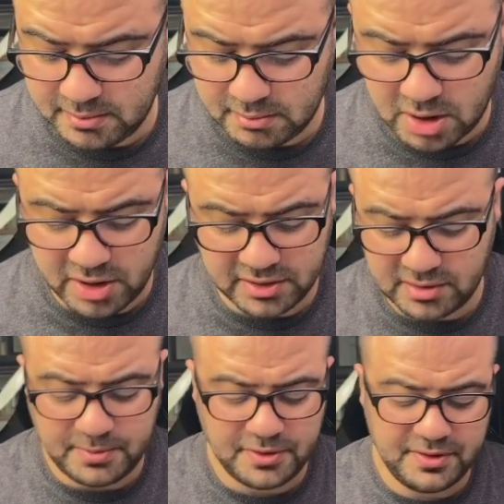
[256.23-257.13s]
mark it
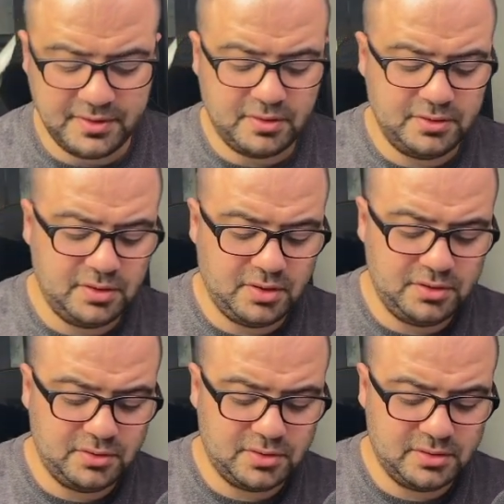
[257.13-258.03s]
up on
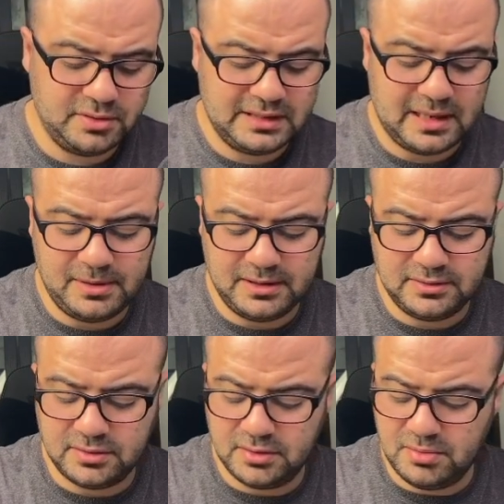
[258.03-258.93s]
your
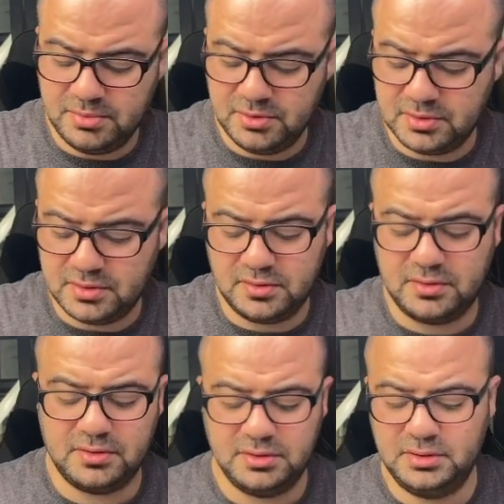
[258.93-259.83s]
tablet or computer
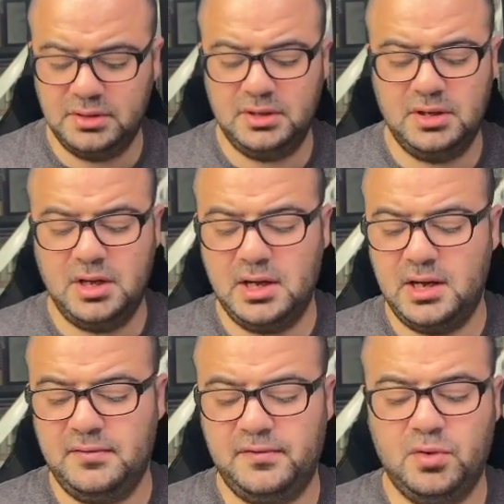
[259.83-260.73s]
or
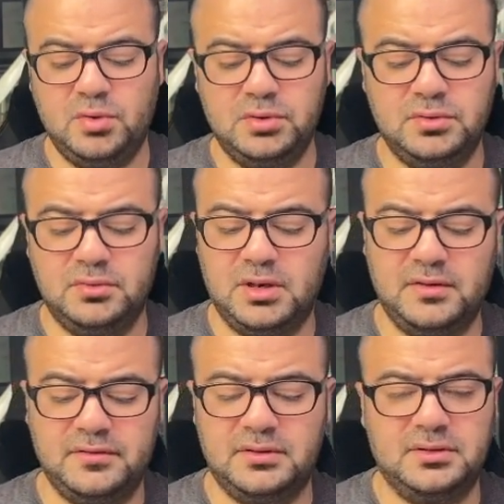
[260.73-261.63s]
phone,
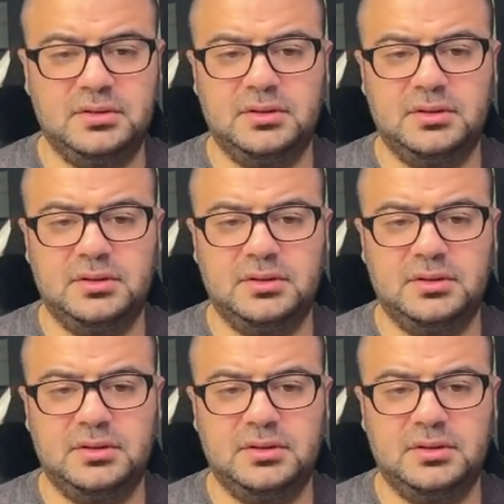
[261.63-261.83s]
whatever,